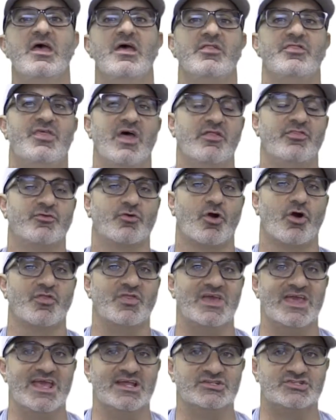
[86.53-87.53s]
Then there are
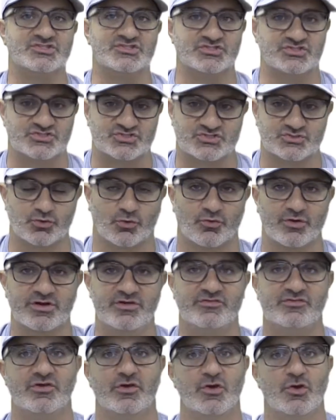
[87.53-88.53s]
the Insta
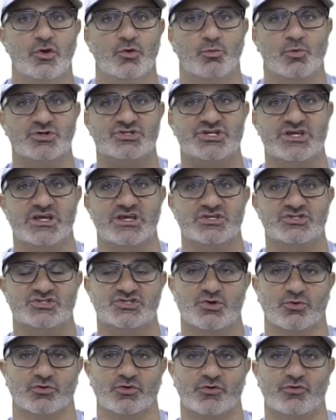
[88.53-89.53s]
stories, which is
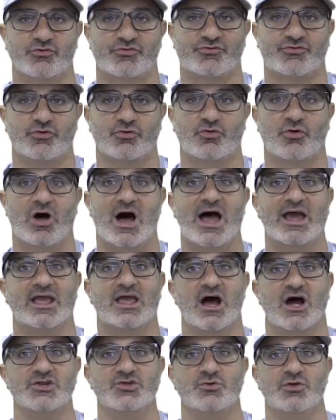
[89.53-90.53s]
your little circle
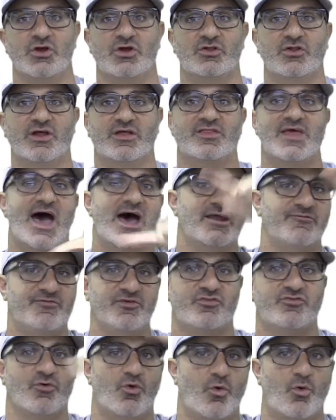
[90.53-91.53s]
icon. You can click that if
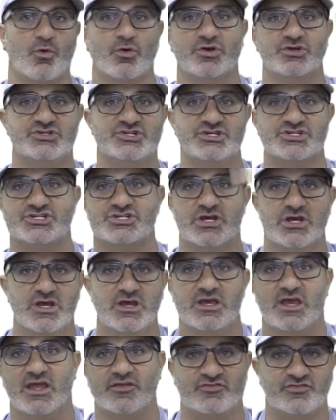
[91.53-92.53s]
it's orangish
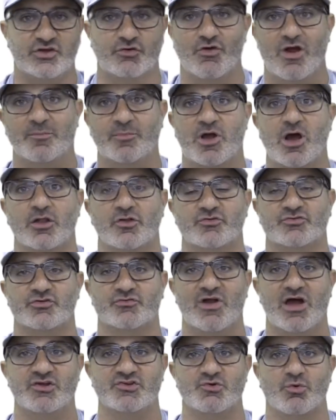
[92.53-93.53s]
Instagram colors
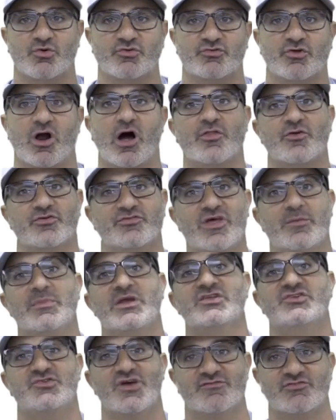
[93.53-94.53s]
around yours or others. That
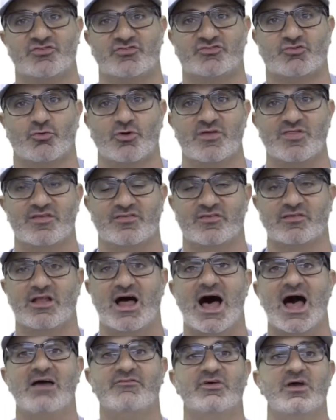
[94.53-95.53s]
means you have a story that's
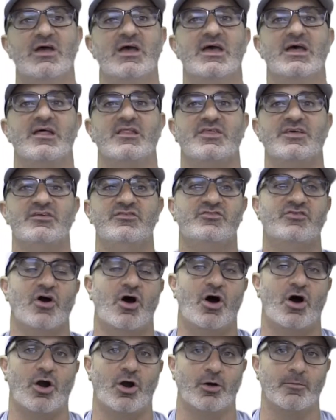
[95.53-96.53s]
live. These
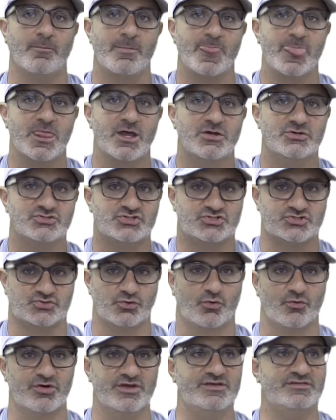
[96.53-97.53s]
are
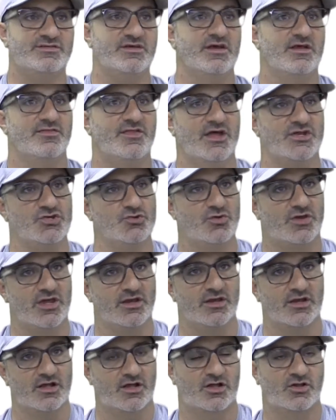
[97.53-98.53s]
stories that you
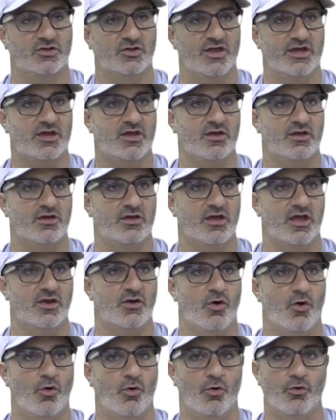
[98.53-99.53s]
can click and
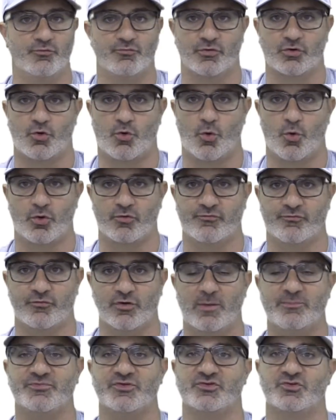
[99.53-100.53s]
hold record
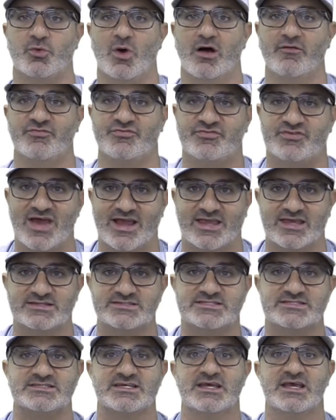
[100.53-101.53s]
for up to 12
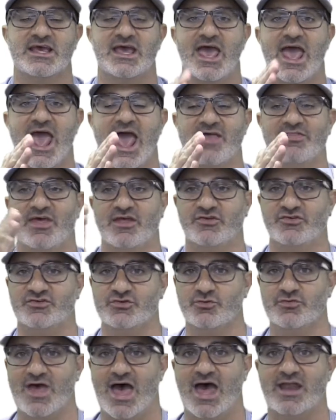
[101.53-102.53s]
seconds and then
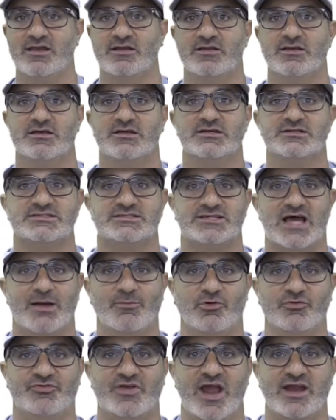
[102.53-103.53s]
do that
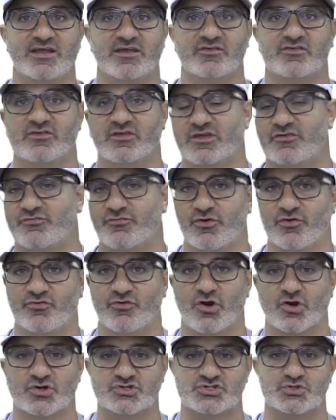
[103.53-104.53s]
simultaneously for as
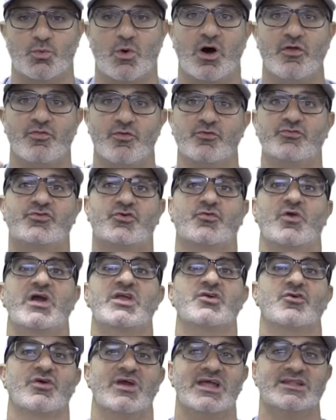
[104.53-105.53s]
long as you want. And those
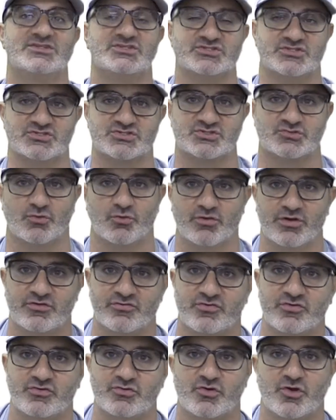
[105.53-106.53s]
create your Insta
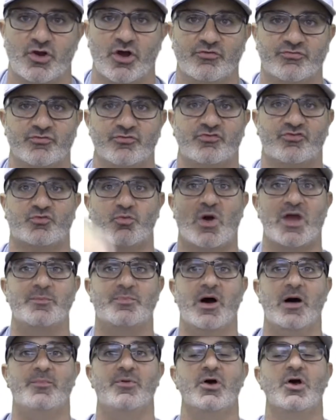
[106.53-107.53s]
stories. You can also
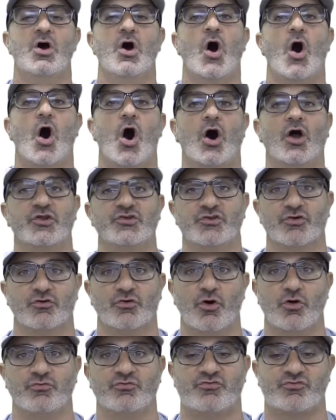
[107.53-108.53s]
swipe up on
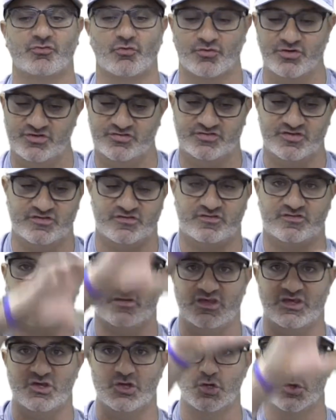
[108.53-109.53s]
your own stories to
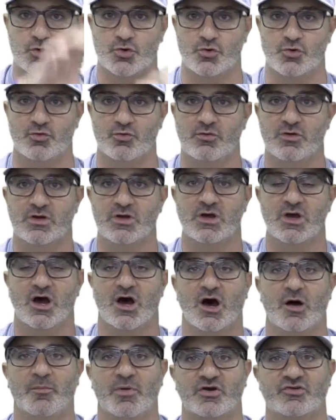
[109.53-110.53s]
see who
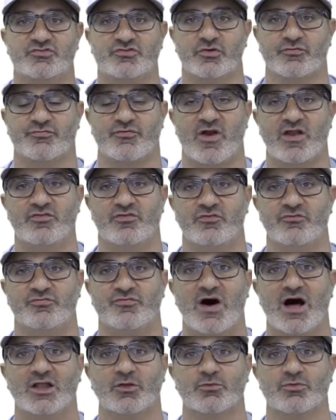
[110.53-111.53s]
amongst your friends and
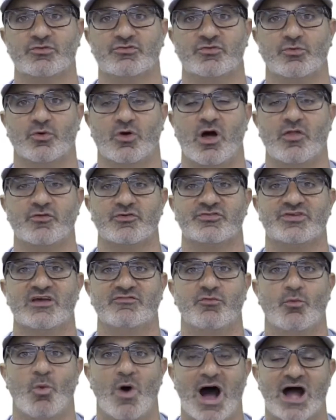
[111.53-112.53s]
followers or others
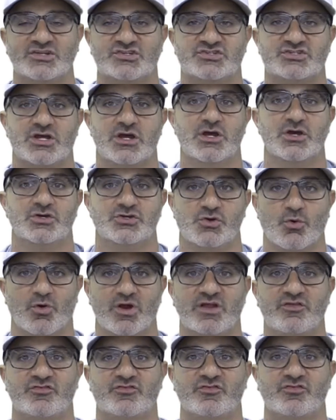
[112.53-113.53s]
have watched your
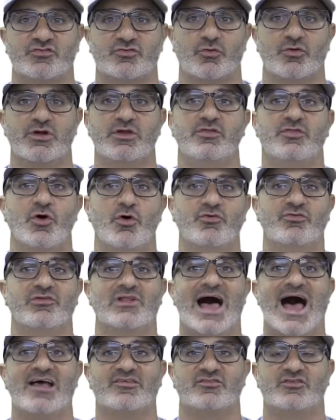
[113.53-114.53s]
Insta story. Those
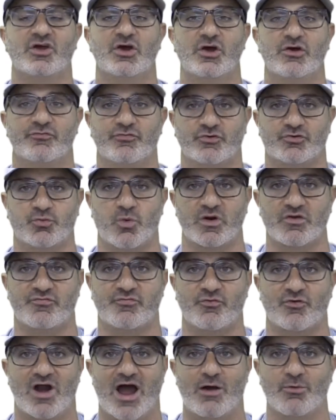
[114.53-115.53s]
last for
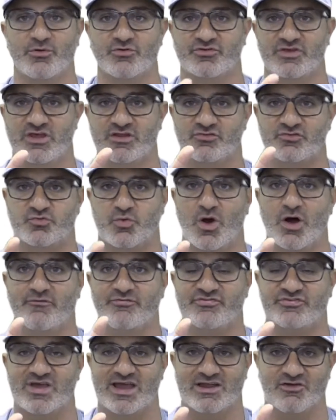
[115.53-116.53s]
24 hours in
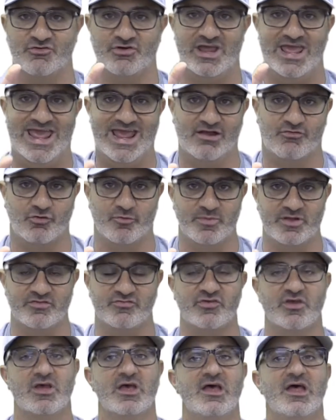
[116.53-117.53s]
12 seconds
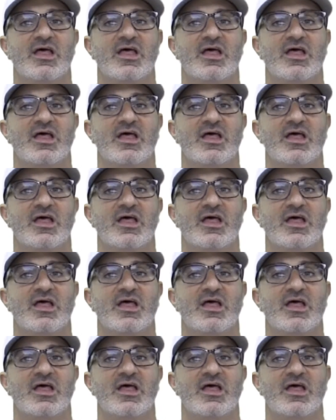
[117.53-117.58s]
increments.